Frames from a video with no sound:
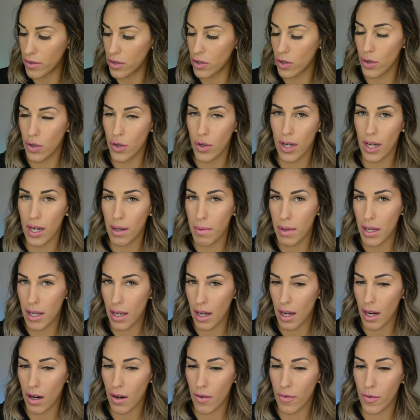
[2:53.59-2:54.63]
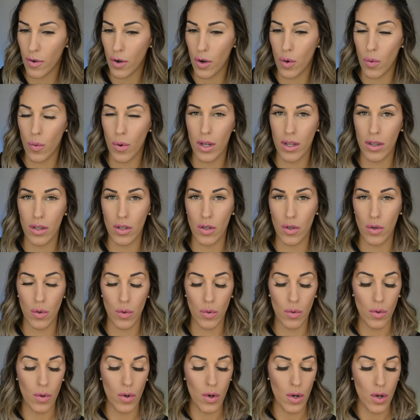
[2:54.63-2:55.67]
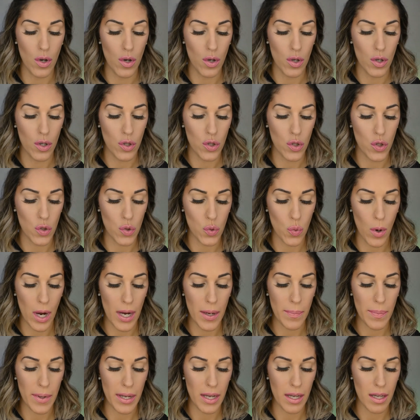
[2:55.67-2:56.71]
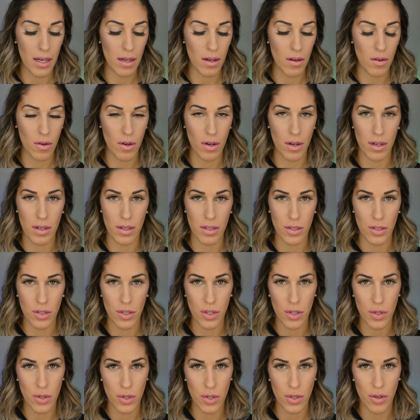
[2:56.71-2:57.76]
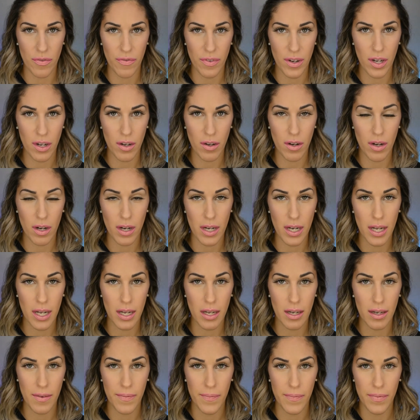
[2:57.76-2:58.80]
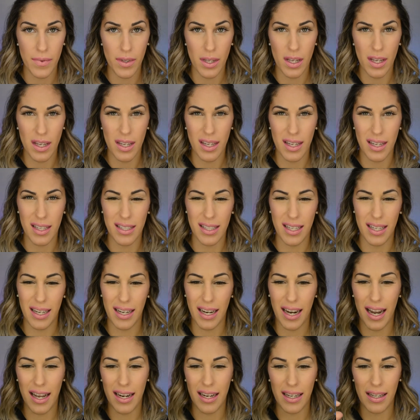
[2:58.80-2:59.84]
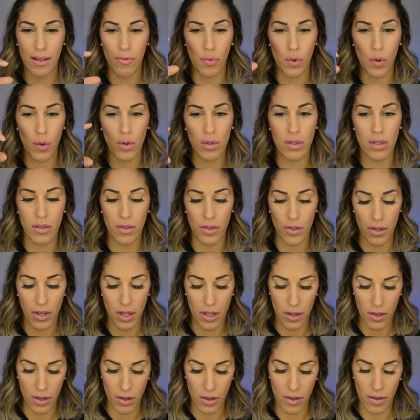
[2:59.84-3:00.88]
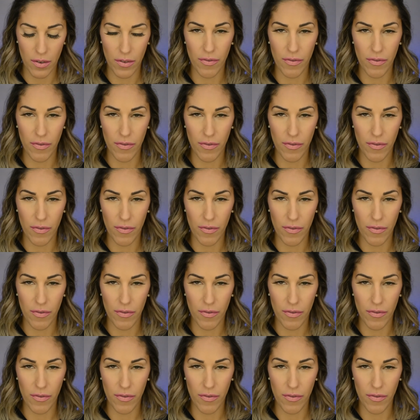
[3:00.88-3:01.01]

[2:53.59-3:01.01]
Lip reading: So you gotta be careful when you swipe it or use your finger on it because it kind of rolls underneath your